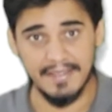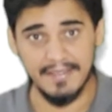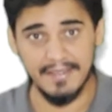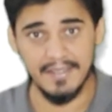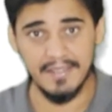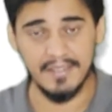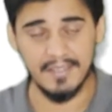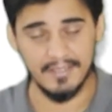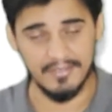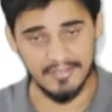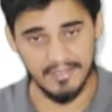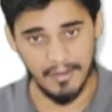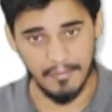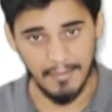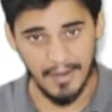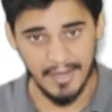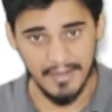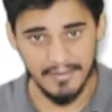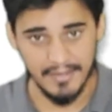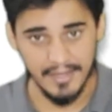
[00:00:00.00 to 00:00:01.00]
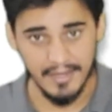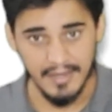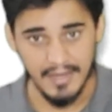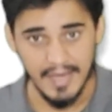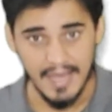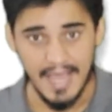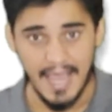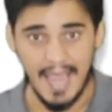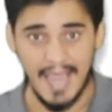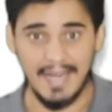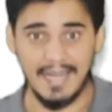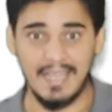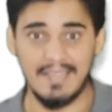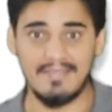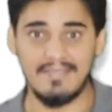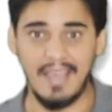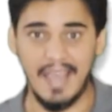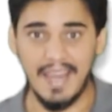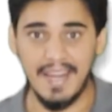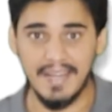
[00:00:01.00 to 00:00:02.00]
in the customizing and
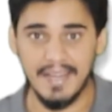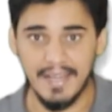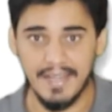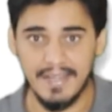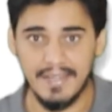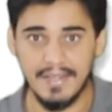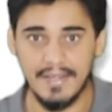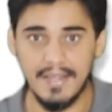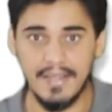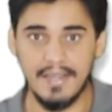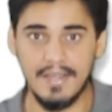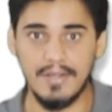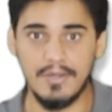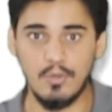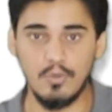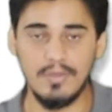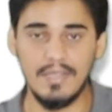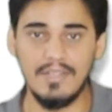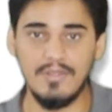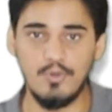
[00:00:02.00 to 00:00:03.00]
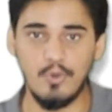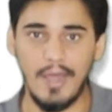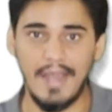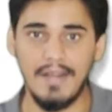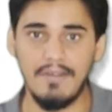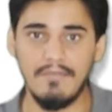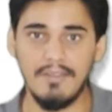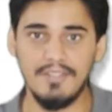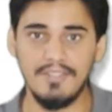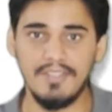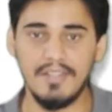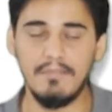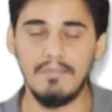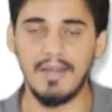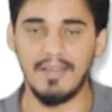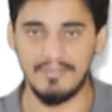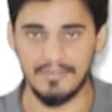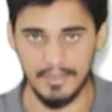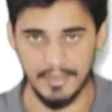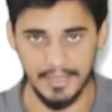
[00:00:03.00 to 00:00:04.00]
assign it into the joint venture
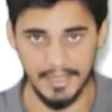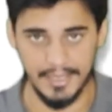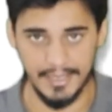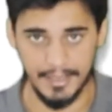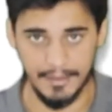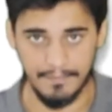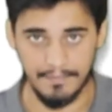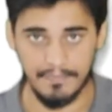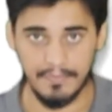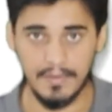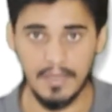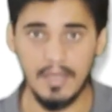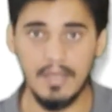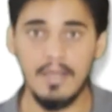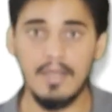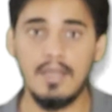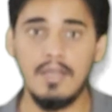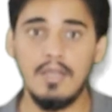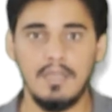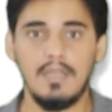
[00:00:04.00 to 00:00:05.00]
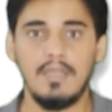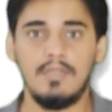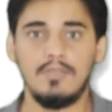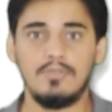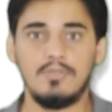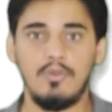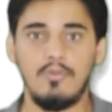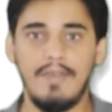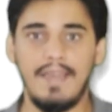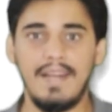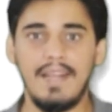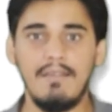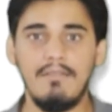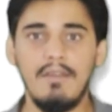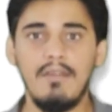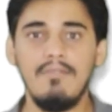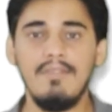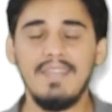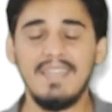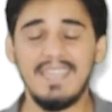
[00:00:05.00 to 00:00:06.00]
master data. So
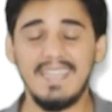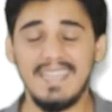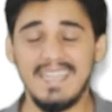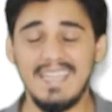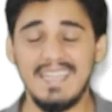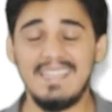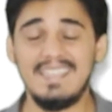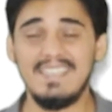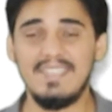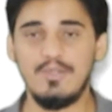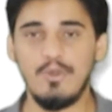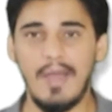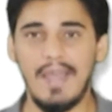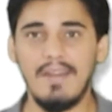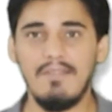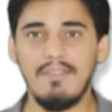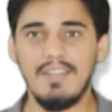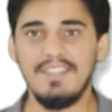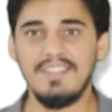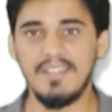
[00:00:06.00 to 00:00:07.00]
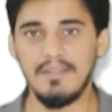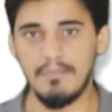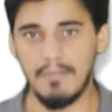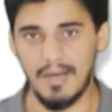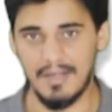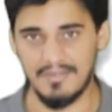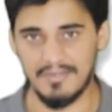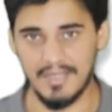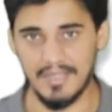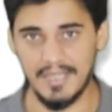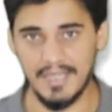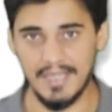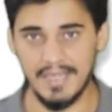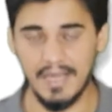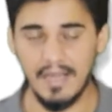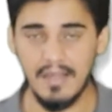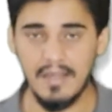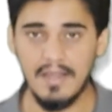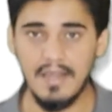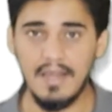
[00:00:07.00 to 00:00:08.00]
whenever we create the joint venture master
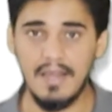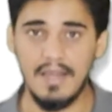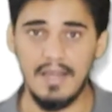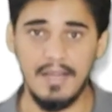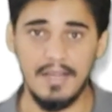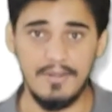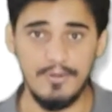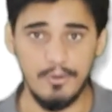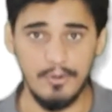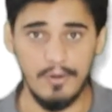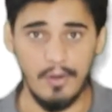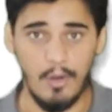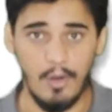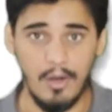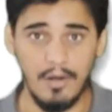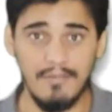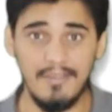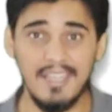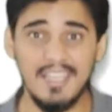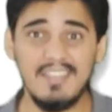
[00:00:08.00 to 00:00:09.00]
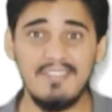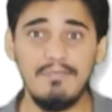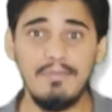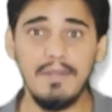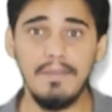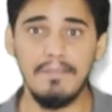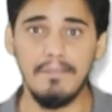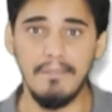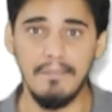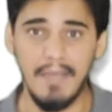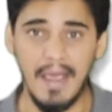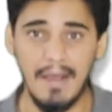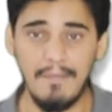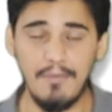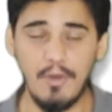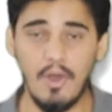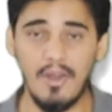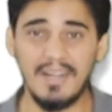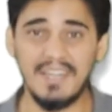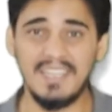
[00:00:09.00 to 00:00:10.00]
data, it should always be
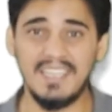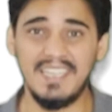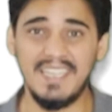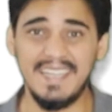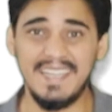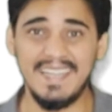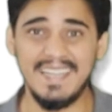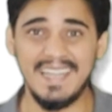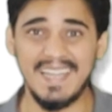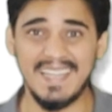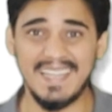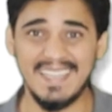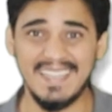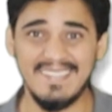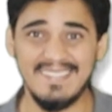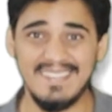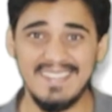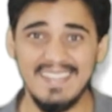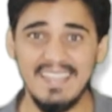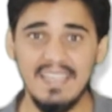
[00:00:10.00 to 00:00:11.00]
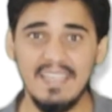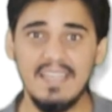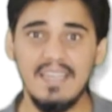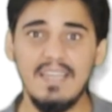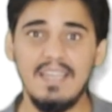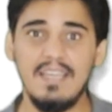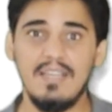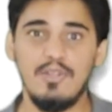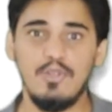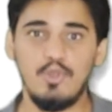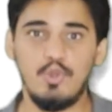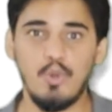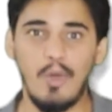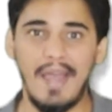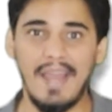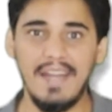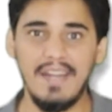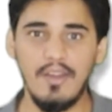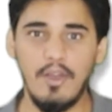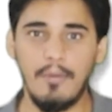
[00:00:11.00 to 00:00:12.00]
mapped or created against the
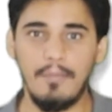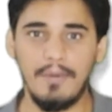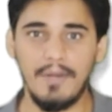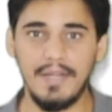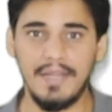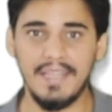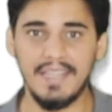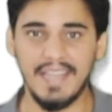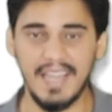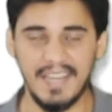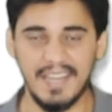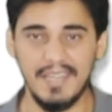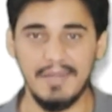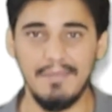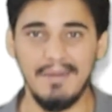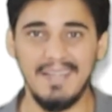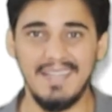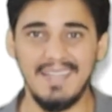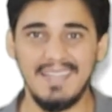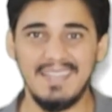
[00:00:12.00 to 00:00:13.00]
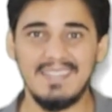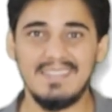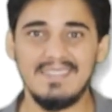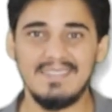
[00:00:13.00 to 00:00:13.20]
joint operating agreement.